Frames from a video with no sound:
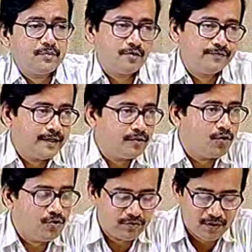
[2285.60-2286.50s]
of their
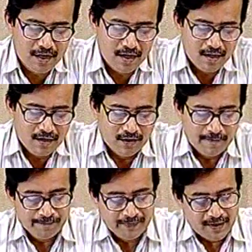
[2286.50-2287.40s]
own,
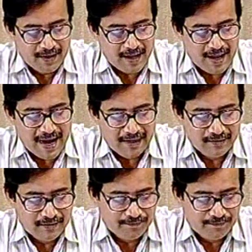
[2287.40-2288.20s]
and